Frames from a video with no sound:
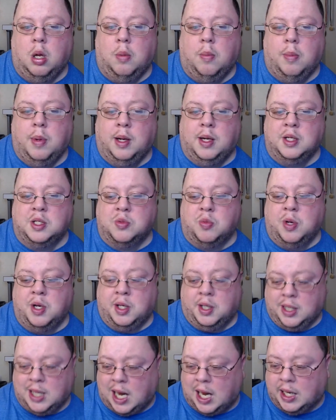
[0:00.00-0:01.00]
Because
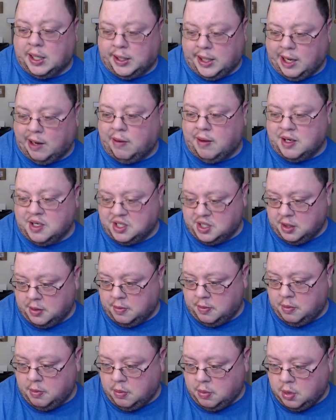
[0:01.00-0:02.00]
when God carries
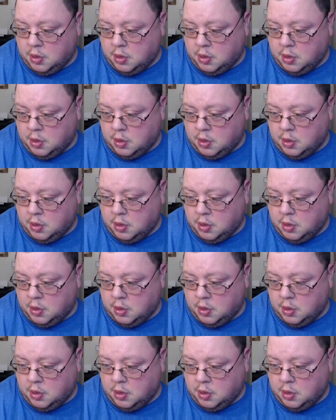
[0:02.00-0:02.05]
them,